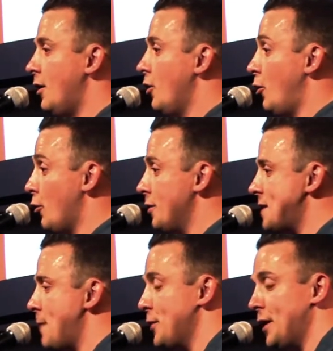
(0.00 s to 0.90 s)
Laura
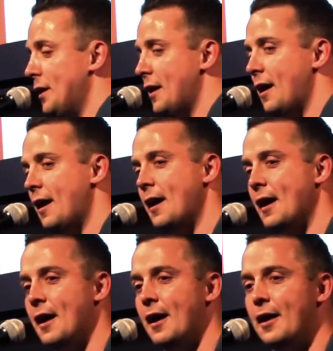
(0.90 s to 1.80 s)
Debney.
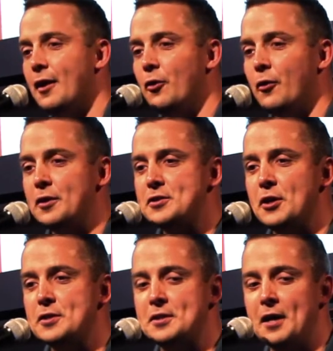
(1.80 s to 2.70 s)
Laura's
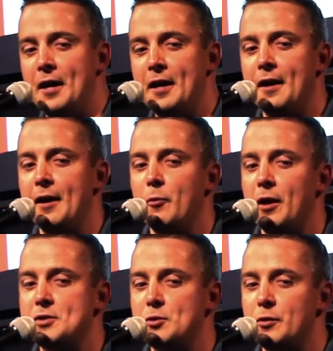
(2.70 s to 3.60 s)
here tonight, and when
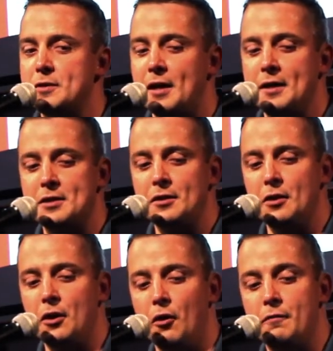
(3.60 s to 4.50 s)
I saw the title
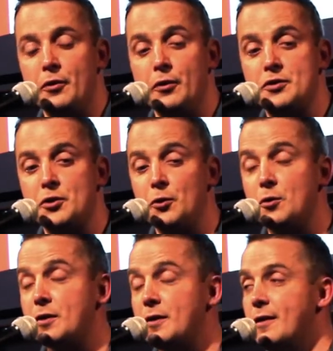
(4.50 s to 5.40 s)
of her talk,